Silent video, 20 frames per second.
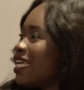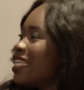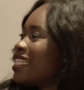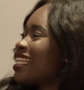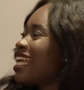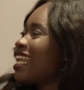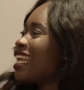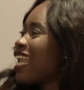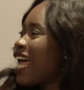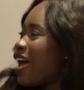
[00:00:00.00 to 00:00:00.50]
He's
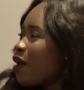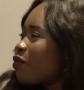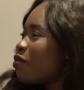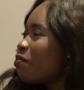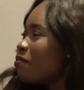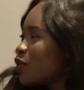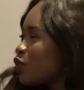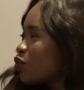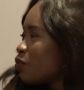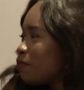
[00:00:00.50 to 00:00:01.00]

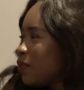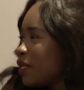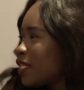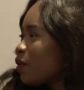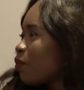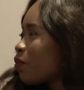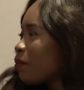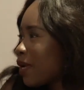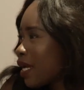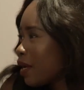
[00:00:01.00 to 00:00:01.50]
allowing me to be
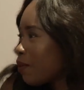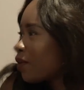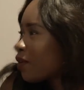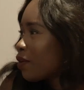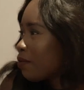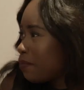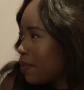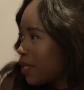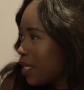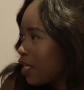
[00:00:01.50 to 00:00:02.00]
the woman I want
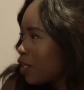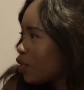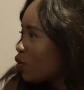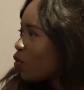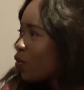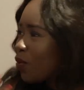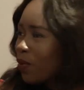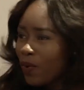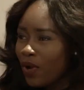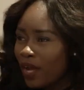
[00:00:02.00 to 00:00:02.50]
to be. Yeah.
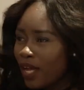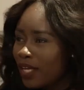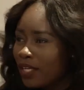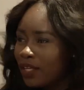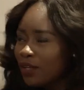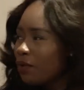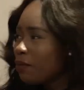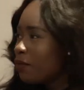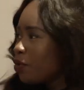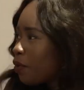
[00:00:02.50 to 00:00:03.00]
No,
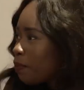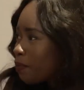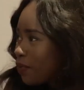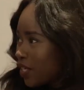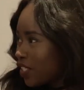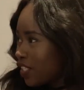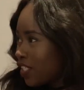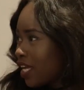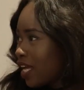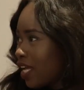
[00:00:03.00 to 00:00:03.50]
you know, no pressure.
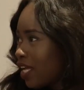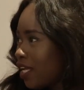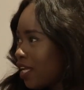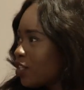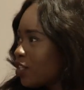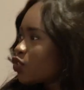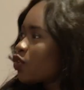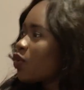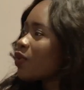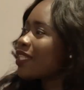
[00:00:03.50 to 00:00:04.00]
No,
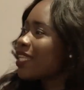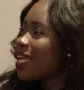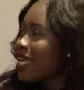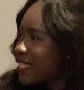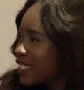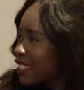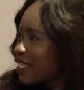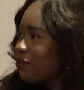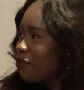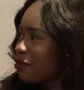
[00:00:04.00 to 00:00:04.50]
So
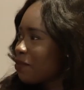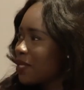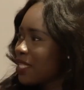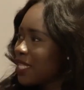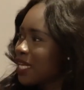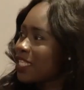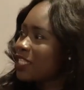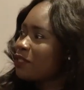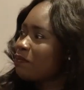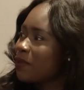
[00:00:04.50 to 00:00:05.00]
that's giving me
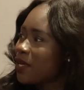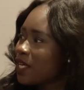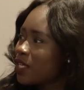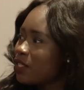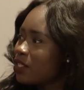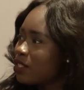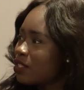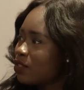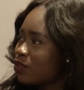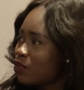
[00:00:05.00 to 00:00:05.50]
that
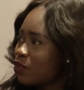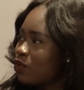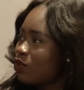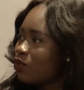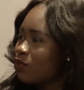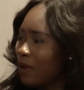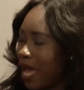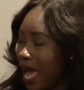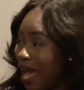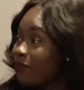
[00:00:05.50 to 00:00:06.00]
space
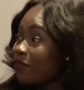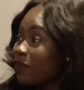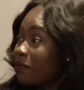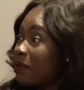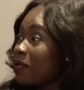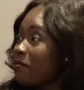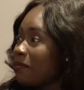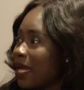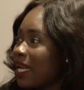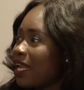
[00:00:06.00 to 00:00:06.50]
to have him
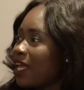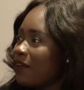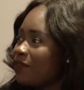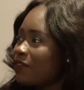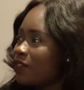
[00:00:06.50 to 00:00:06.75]
in my life